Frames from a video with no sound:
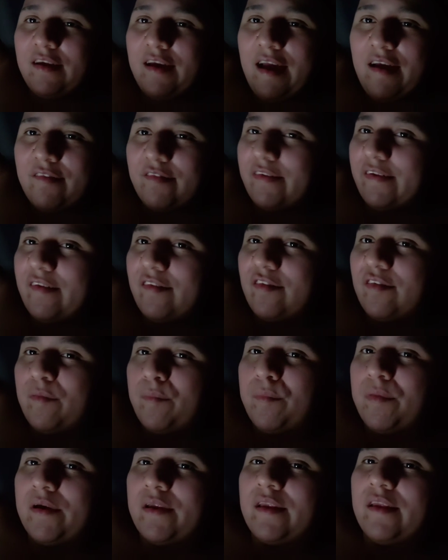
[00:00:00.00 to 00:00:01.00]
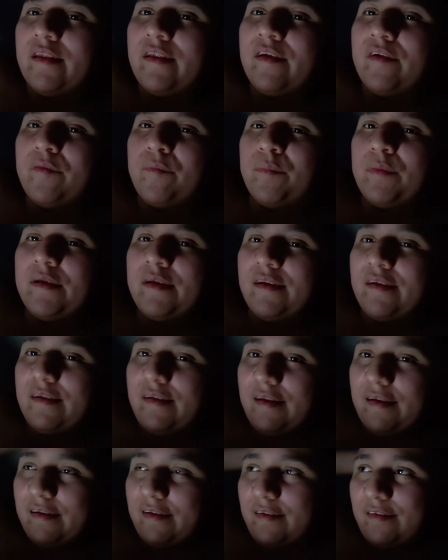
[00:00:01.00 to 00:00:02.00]
I have to have somebody near me,
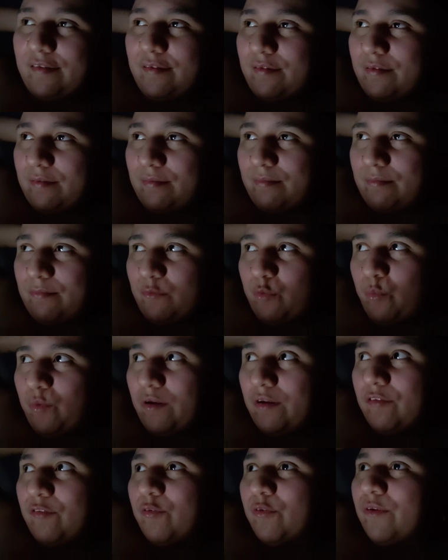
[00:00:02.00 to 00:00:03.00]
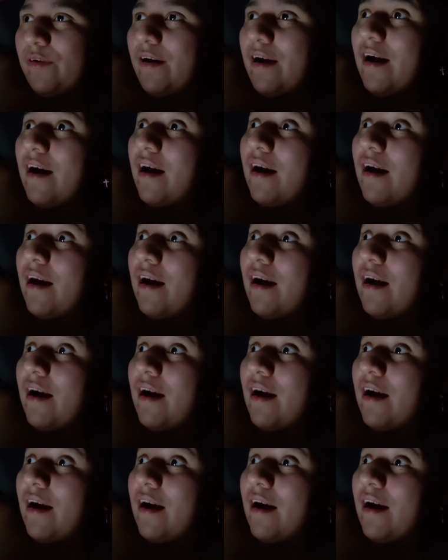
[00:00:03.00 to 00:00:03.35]
like, 24